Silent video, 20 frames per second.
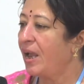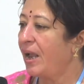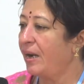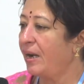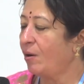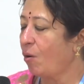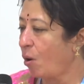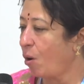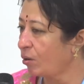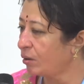
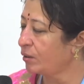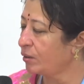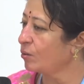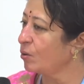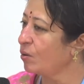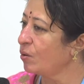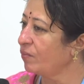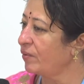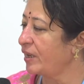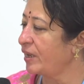And
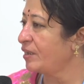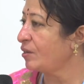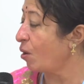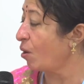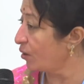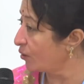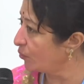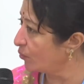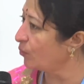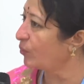also we
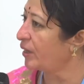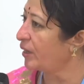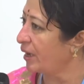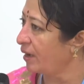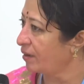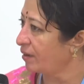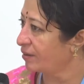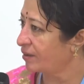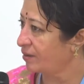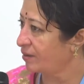saw two
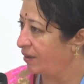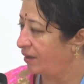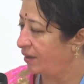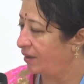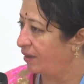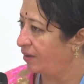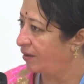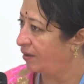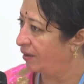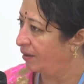things
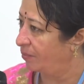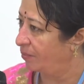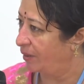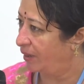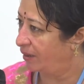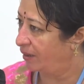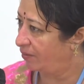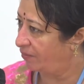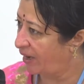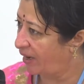
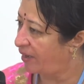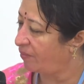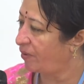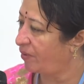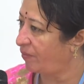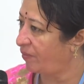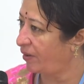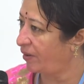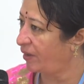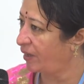while
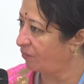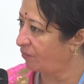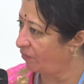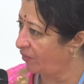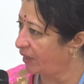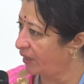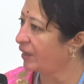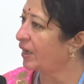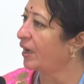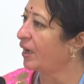we were
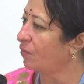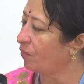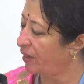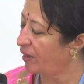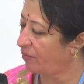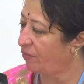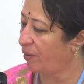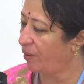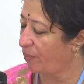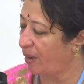working
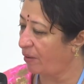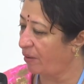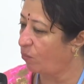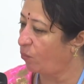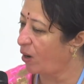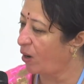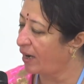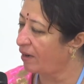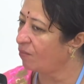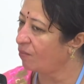with
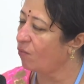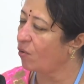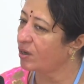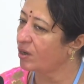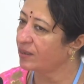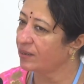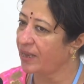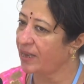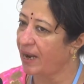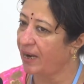women. One
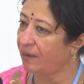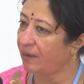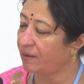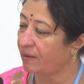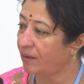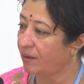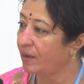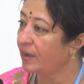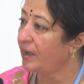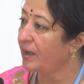was
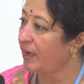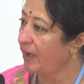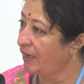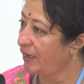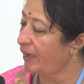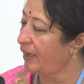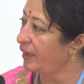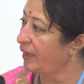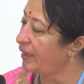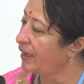that
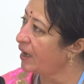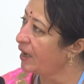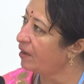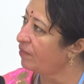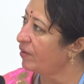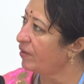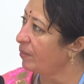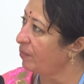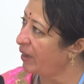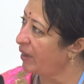in
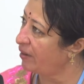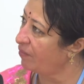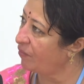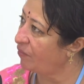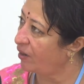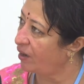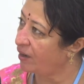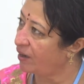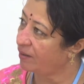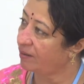India, women
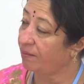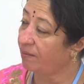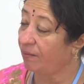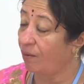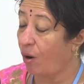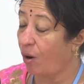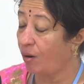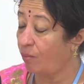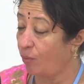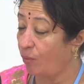worked
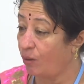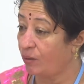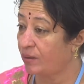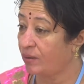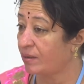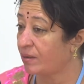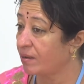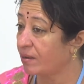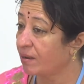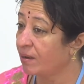
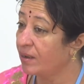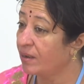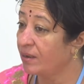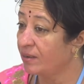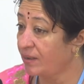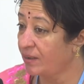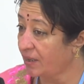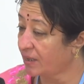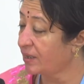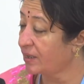almost
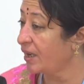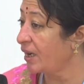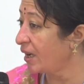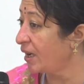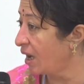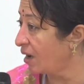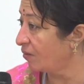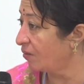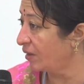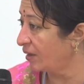
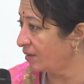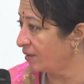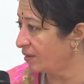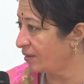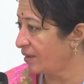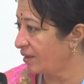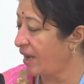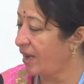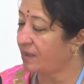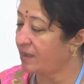16
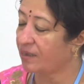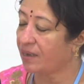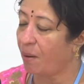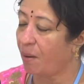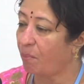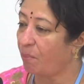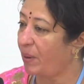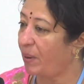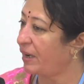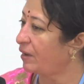hours as
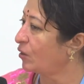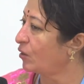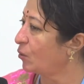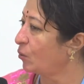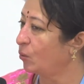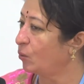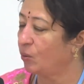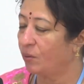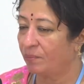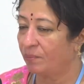compared
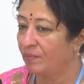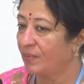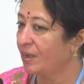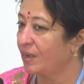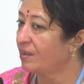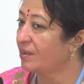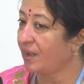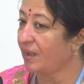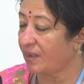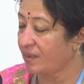to
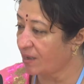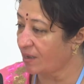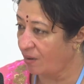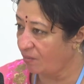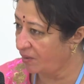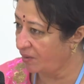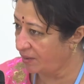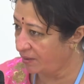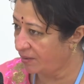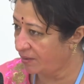6
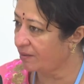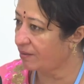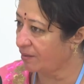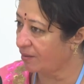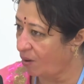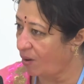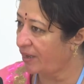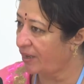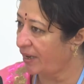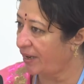
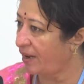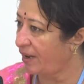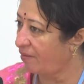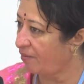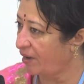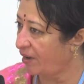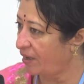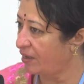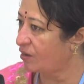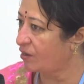hours on an
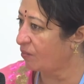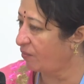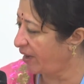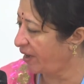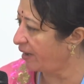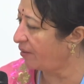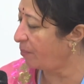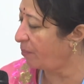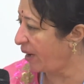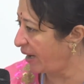average
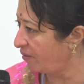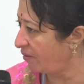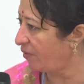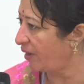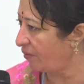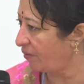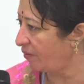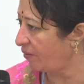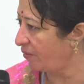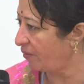where men
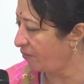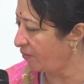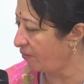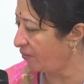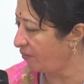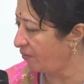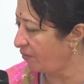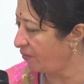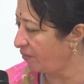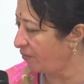were
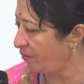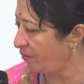working.